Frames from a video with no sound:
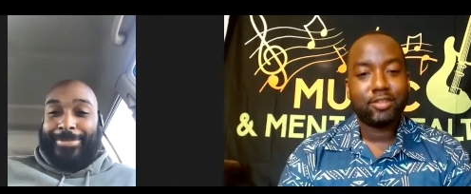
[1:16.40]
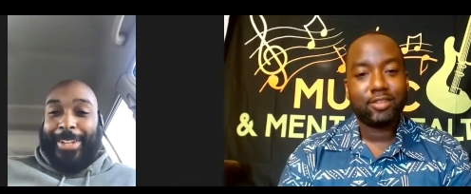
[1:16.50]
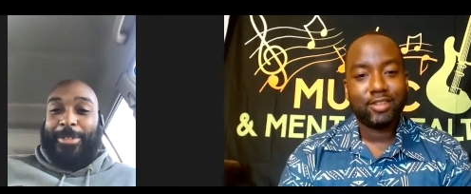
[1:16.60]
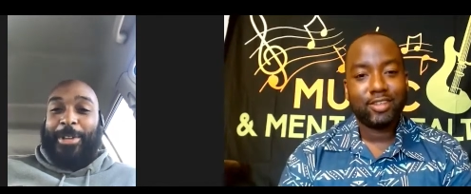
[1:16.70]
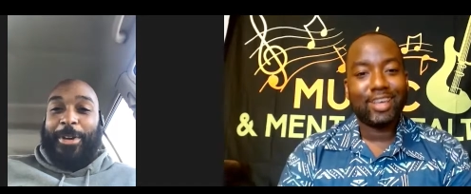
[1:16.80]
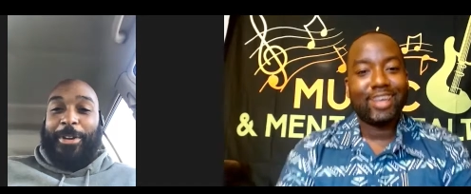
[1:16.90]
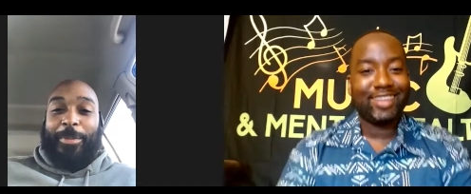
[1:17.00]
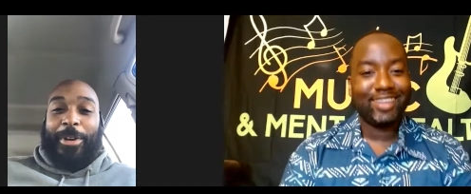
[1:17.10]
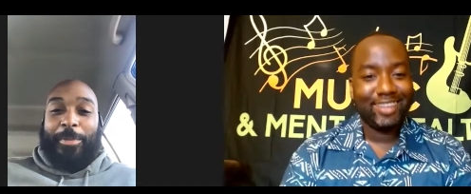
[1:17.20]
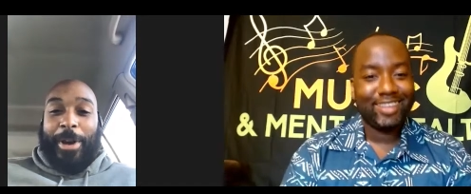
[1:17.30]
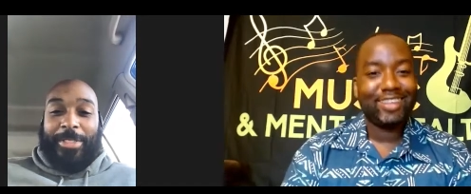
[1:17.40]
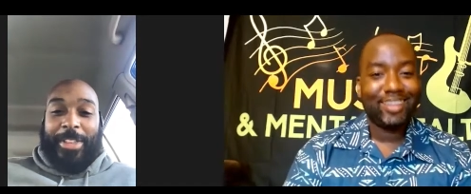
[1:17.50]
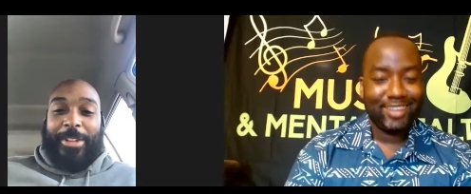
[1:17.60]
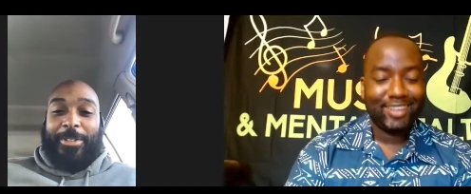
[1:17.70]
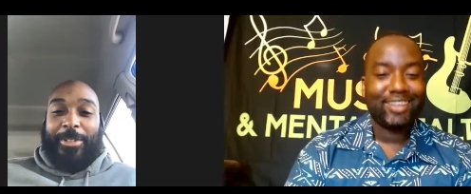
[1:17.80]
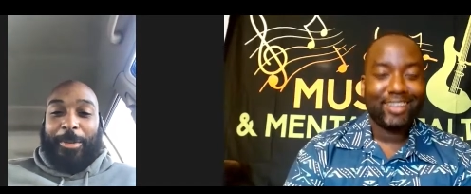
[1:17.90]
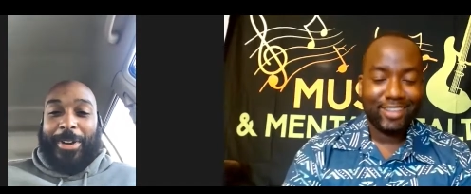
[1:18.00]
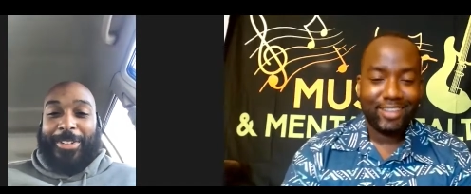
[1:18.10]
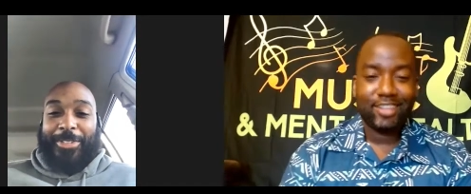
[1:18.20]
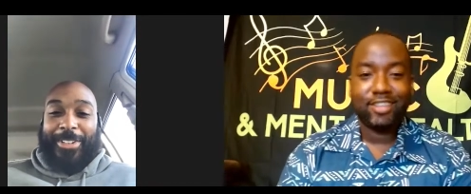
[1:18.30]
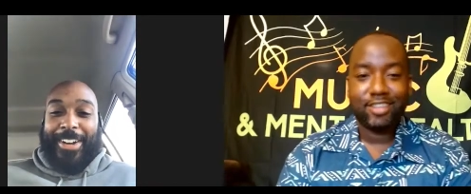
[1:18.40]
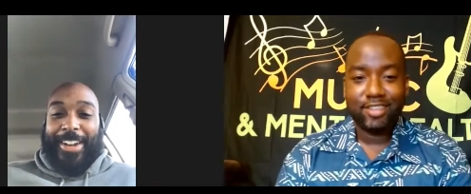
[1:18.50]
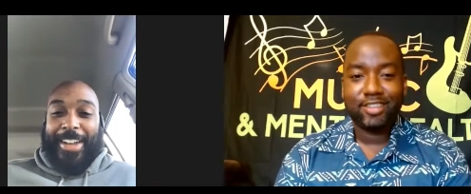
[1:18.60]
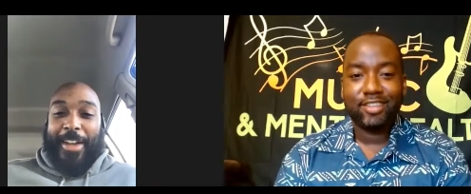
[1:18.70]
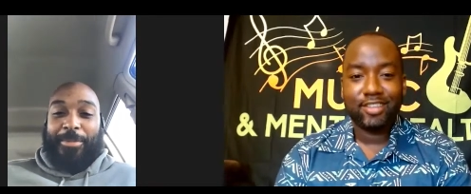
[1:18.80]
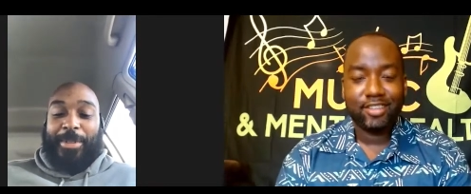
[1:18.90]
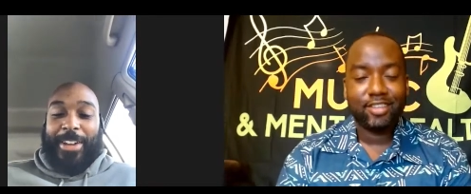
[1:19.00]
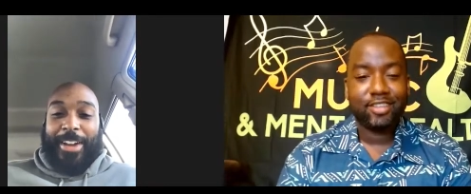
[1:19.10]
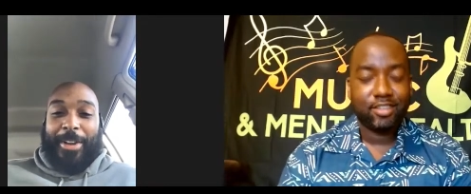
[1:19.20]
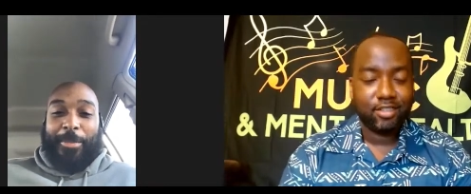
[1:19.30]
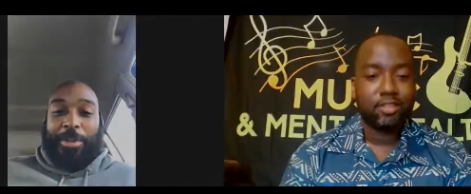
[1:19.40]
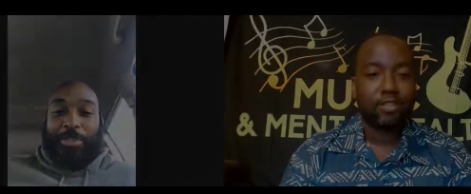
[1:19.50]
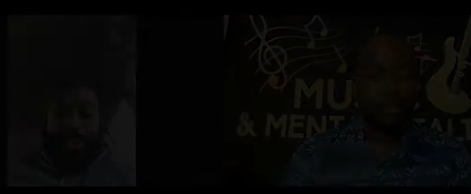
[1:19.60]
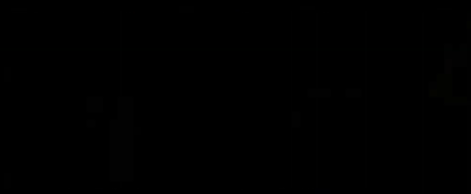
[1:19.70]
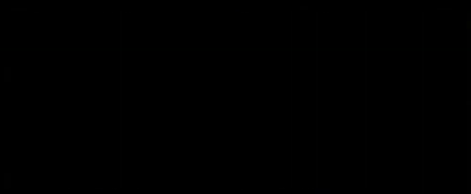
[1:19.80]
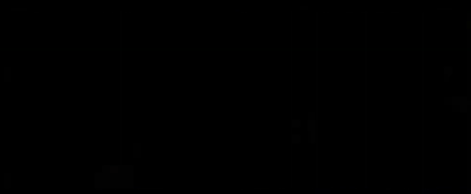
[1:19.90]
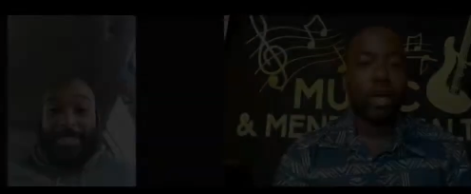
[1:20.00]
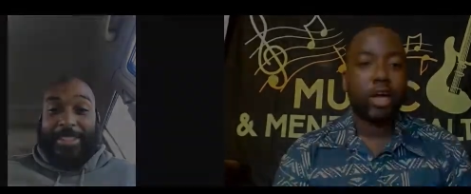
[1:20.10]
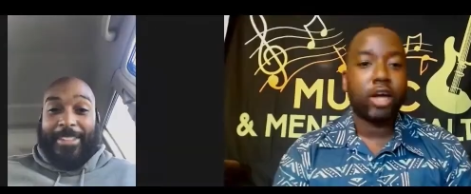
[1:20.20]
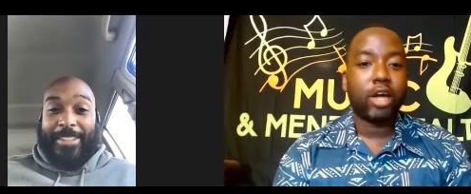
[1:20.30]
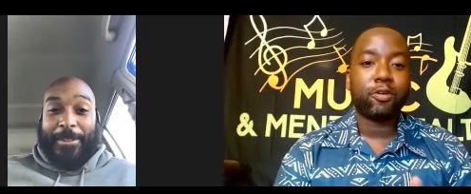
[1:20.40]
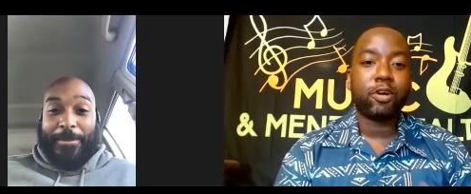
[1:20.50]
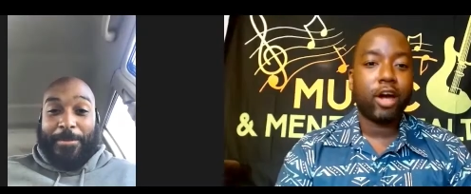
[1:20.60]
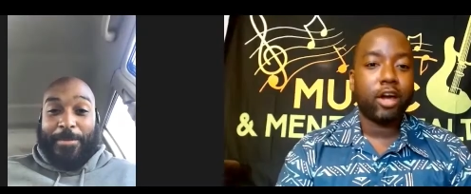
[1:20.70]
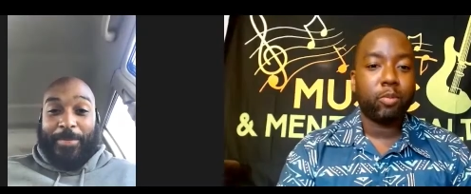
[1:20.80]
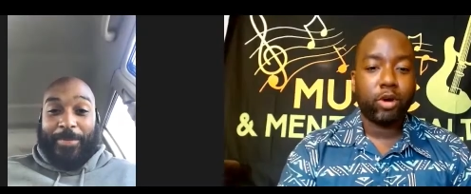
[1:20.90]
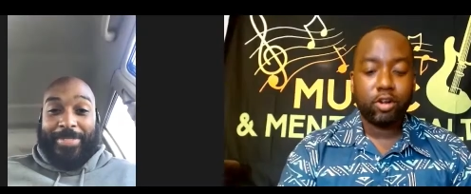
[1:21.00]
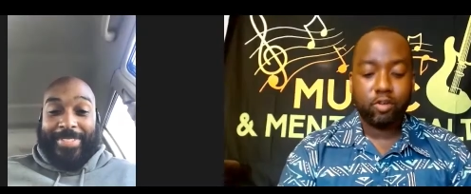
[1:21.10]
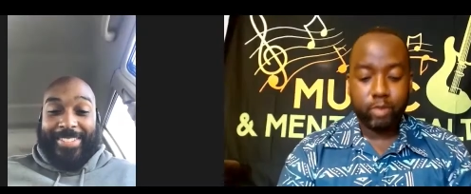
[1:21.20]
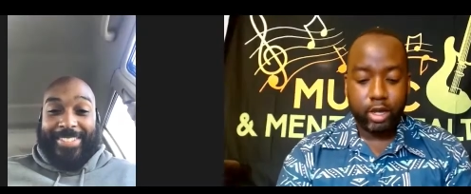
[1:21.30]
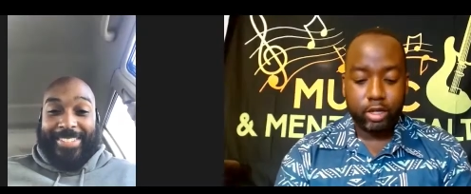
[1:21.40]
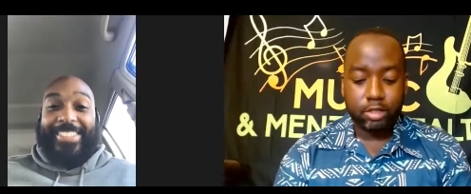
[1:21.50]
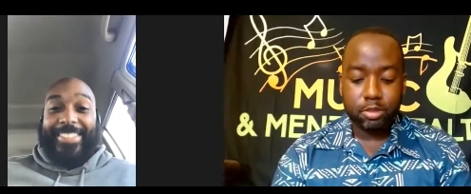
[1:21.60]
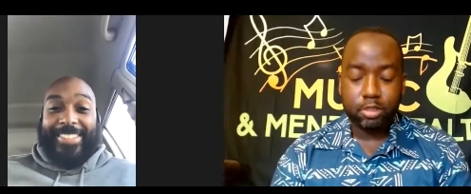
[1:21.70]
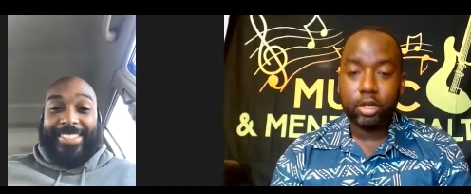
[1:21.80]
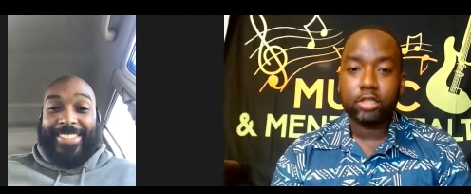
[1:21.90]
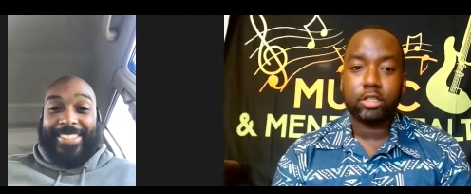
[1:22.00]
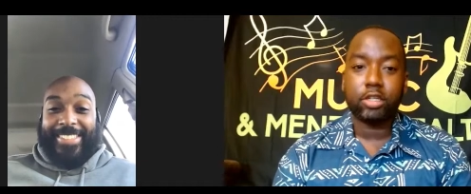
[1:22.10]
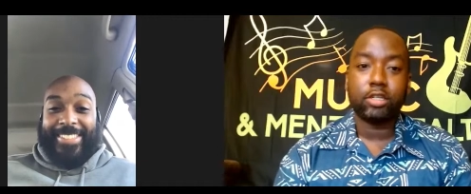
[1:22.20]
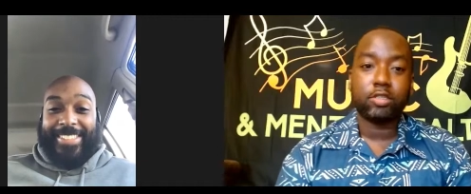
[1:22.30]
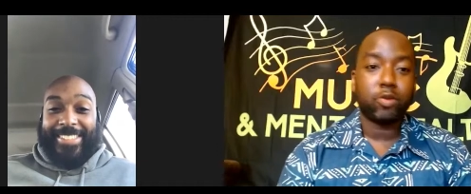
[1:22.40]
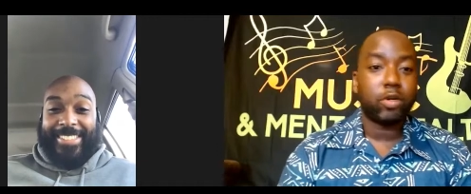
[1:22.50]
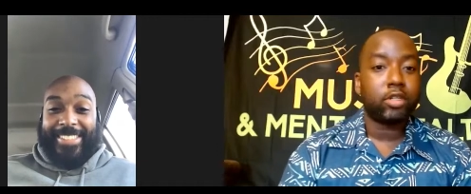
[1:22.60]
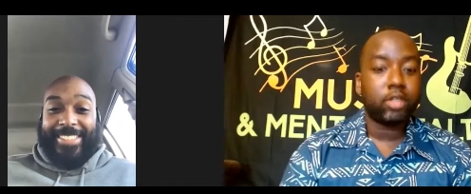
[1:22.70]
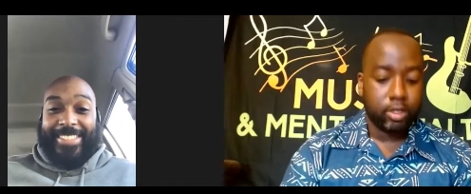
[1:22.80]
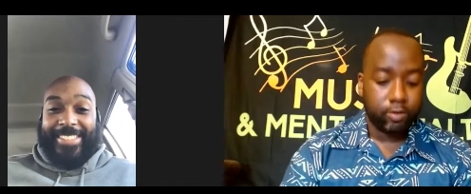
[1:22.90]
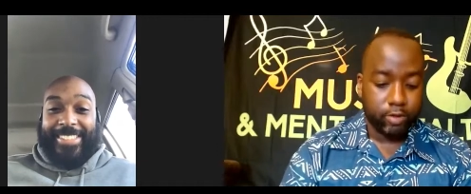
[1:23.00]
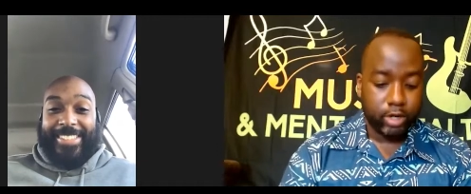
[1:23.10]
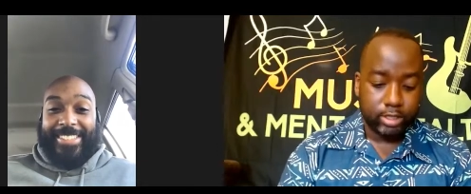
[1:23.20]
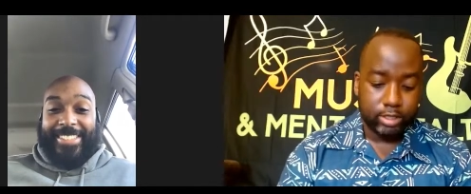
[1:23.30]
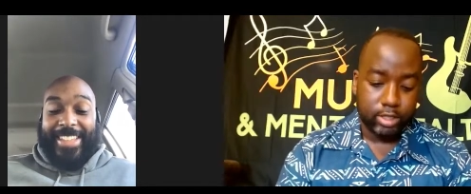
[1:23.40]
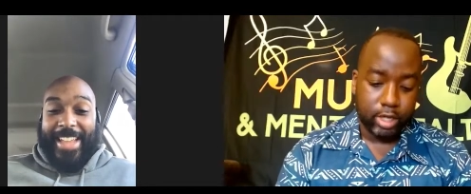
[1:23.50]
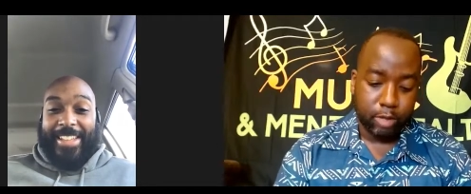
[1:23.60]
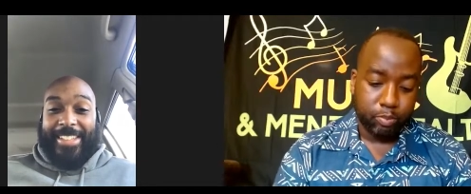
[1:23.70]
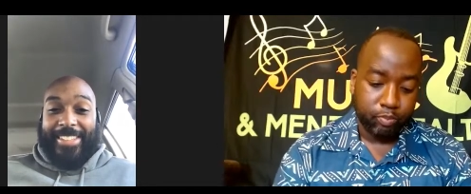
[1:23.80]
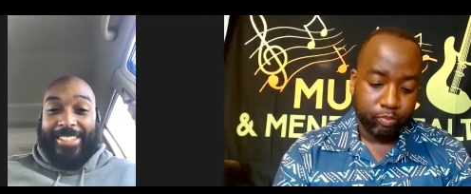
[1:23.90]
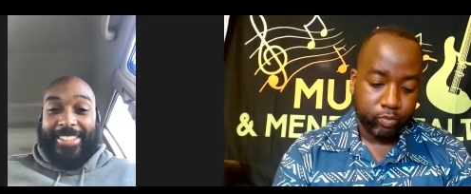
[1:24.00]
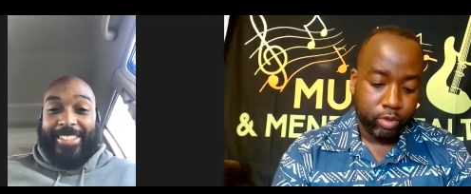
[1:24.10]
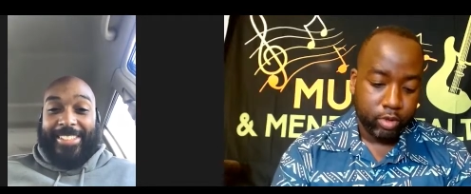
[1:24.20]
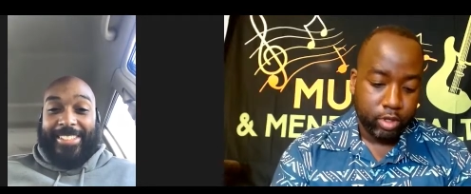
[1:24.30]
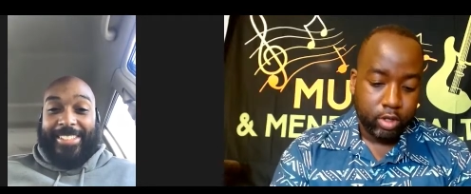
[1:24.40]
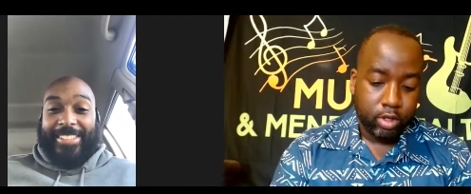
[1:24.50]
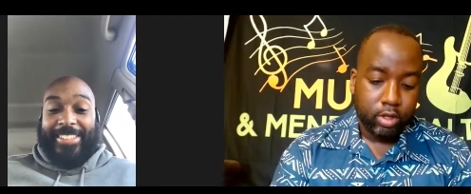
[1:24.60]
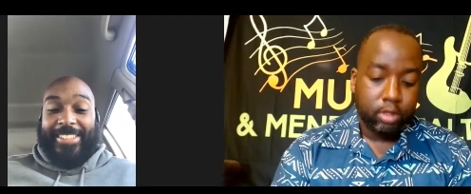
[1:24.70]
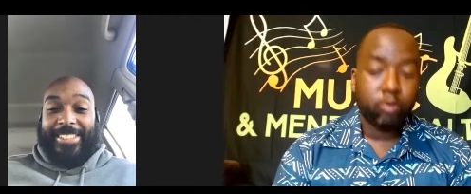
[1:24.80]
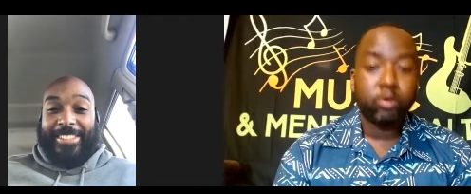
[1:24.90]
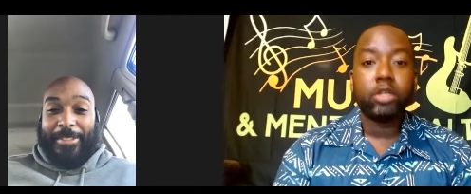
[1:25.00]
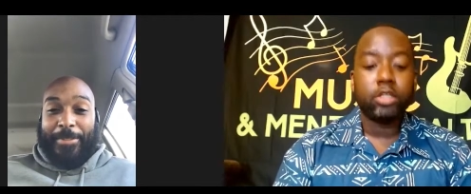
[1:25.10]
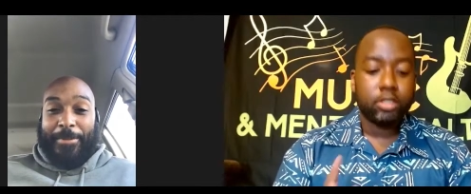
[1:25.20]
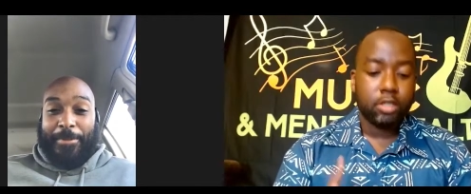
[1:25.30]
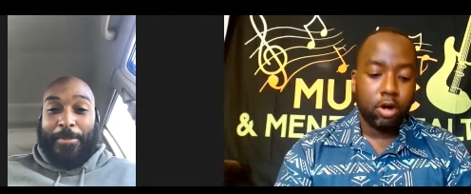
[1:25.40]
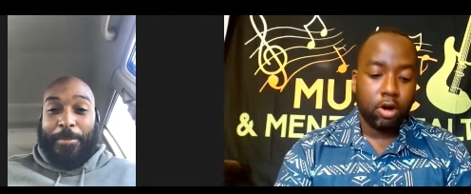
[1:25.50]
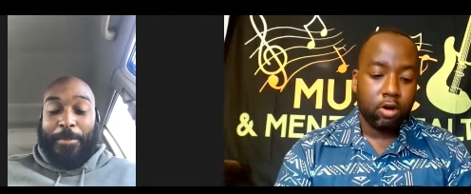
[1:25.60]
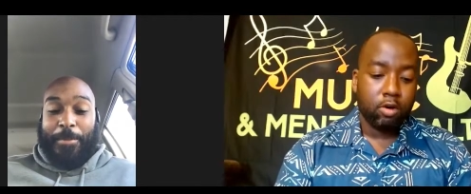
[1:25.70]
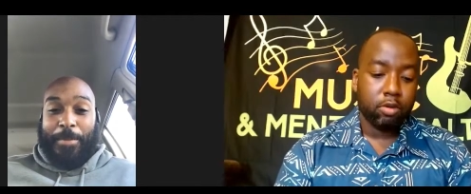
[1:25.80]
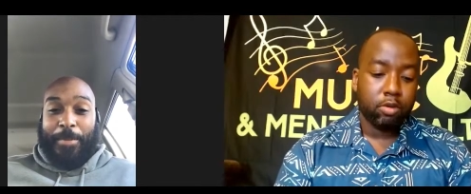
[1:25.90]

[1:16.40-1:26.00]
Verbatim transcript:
Speaker 1: How's it going, everybody? Mark, thank you so much for uh, having me on. I appreciate it.
Speaker 2: But I forgot a part of my introduction. There's one thing I forgot to say. The really tall